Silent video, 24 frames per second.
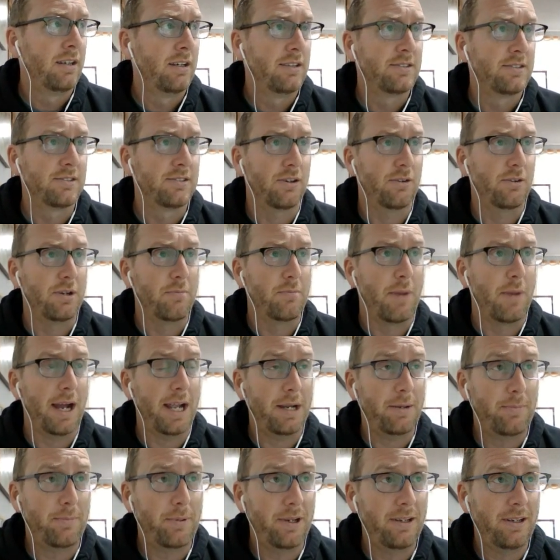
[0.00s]
So, in my
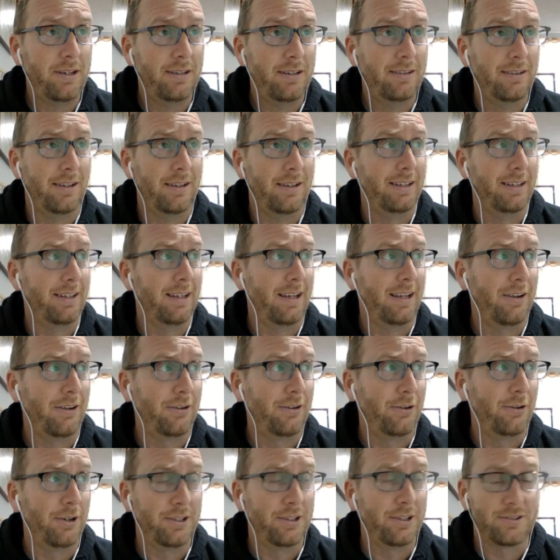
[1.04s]
opinion, like,
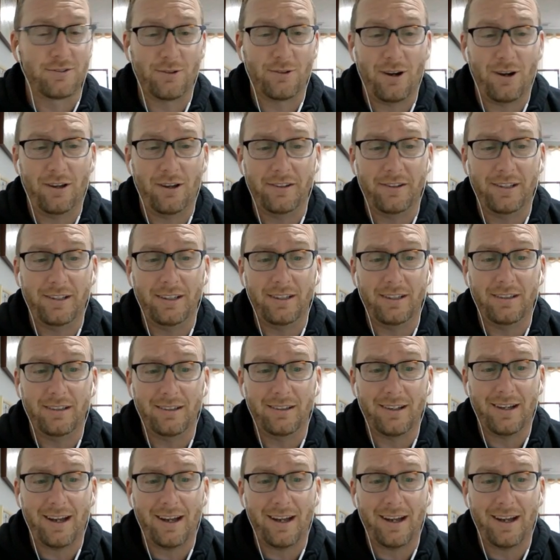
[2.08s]
Illinois has drawn the